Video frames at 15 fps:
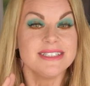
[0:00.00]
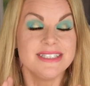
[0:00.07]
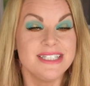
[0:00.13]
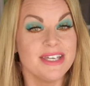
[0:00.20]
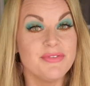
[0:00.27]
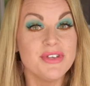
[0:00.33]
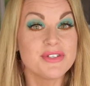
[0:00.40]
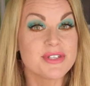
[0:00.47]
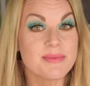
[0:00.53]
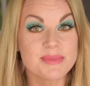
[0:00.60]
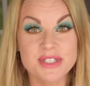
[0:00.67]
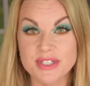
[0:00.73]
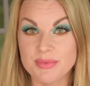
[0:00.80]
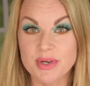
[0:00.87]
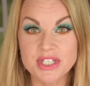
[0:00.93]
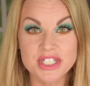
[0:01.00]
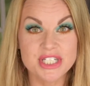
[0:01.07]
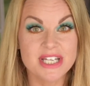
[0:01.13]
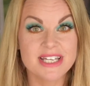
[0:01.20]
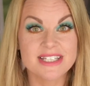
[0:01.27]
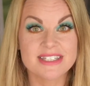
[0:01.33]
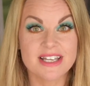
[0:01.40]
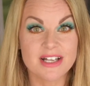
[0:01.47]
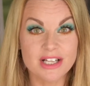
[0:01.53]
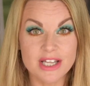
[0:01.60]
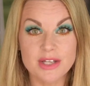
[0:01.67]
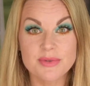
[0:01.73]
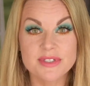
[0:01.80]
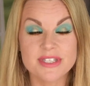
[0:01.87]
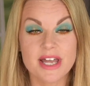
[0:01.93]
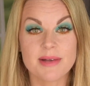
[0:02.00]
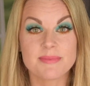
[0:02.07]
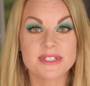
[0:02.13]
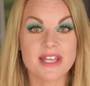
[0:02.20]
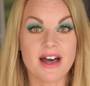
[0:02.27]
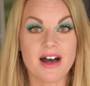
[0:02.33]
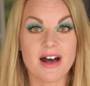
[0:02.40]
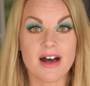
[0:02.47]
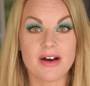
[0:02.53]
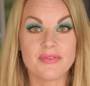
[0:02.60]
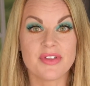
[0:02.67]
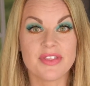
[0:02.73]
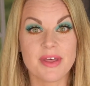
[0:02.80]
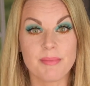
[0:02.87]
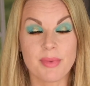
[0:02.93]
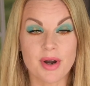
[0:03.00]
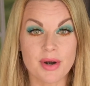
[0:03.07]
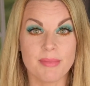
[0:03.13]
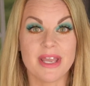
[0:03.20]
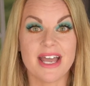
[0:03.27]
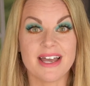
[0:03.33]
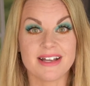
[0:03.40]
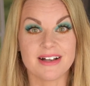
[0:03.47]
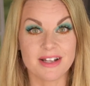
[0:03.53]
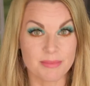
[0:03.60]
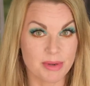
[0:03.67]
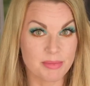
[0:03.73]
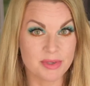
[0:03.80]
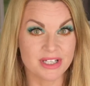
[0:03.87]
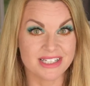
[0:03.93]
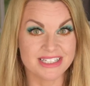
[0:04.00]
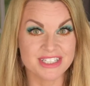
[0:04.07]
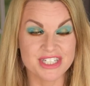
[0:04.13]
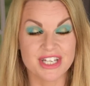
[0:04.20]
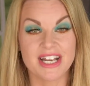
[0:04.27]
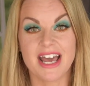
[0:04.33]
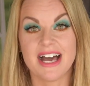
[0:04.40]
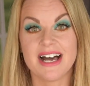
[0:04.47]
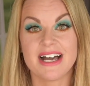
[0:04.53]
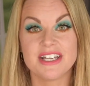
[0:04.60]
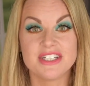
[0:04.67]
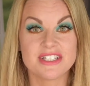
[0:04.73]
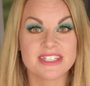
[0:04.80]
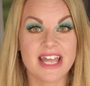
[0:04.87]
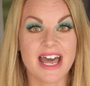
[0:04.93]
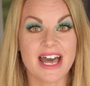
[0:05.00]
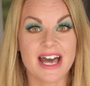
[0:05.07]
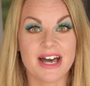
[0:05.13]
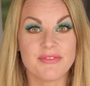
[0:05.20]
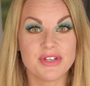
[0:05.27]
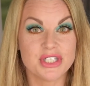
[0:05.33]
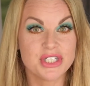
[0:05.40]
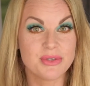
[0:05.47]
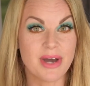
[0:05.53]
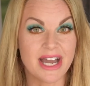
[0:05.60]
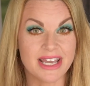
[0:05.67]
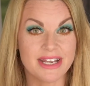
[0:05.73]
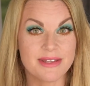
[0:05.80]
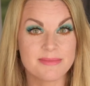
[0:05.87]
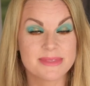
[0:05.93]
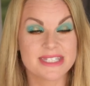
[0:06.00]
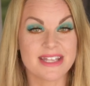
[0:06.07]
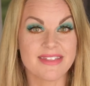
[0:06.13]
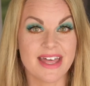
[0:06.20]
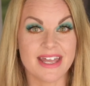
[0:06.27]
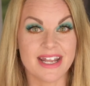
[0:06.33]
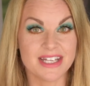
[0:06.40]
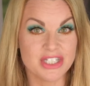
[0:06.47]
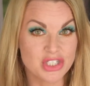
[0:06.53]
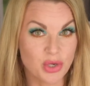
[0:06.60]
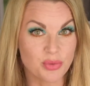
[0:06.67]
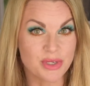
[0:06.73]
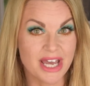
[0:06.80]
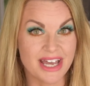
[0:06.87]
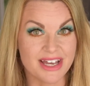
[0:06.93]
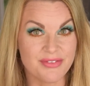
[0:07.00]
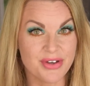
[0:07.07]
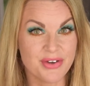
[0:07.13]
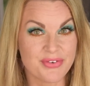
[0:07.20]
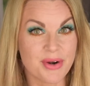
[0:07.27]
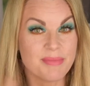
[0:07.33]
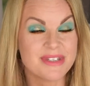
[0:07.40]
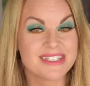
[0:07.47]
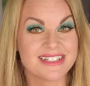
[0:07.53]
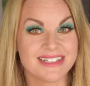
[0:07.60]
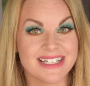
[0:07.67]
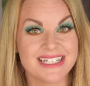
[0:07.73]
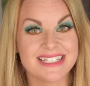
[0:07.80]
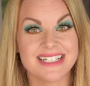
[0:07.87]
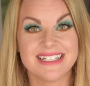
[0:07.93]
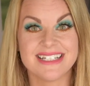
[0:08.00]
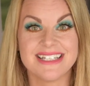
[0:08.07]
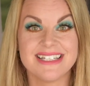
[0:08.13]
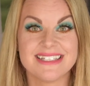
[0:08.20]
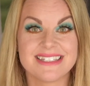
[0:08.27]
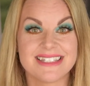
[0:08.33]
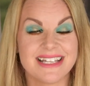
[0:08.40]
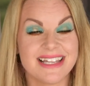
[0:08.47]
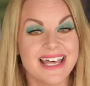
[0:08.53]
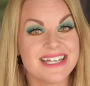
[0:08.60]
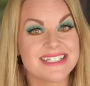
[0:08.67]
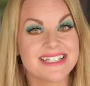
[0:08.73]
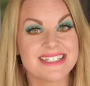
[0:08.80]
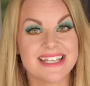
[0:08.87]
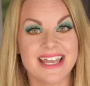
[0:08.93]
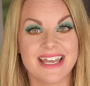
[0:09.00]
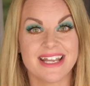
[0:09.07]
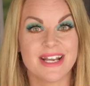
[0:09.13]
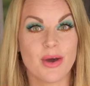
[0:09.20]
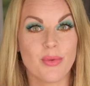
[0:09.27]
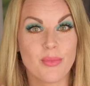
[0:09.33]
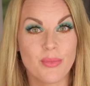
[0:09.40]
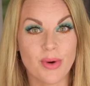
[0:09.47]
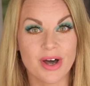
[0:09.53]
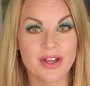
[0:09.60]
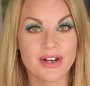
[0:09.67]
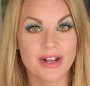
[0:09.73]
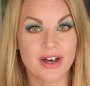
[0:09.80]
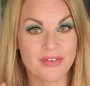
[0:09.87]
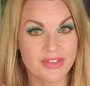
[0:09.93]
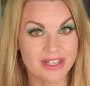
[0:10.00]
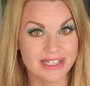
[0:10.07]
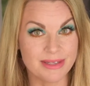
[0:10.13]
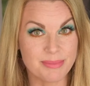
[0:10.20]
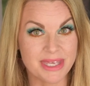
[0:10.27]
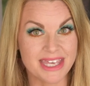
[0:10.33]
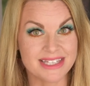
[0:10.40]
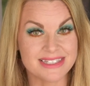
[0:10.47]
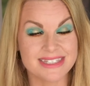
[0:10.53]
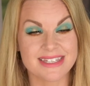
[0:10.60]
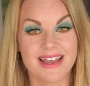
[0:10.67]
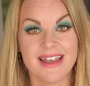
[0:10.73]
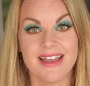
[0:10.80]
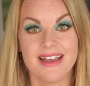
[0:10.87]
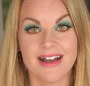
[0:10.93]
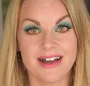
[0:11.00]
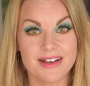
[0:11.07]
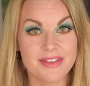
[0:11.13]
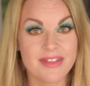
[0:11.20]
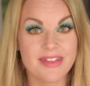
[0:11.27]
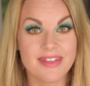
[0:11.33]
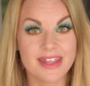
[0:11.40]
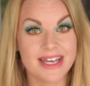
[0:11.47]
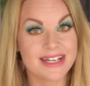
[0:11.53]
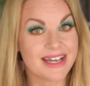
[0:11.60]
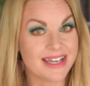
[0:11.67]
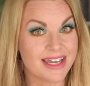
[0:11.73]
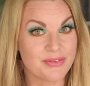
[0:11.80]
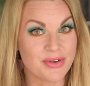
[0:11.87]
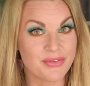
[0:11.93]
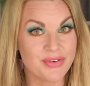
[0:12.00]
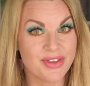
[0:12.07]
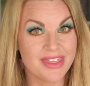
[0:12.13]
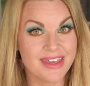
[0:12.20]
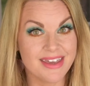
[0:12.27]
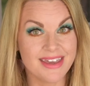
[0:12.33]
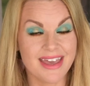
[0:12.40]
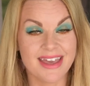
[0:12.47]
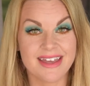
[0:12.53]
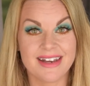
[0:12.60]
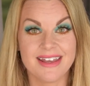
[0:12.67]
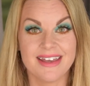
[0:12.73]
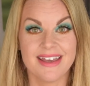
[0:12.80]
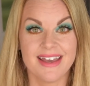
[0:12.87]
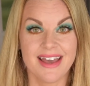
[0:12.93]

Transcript: give you some swatches, close-ups of the Barbie and Colourpop collection. I just have two items that I don't have from this collection. It's the lashes and one of the lip kits. Other than that, I have everything and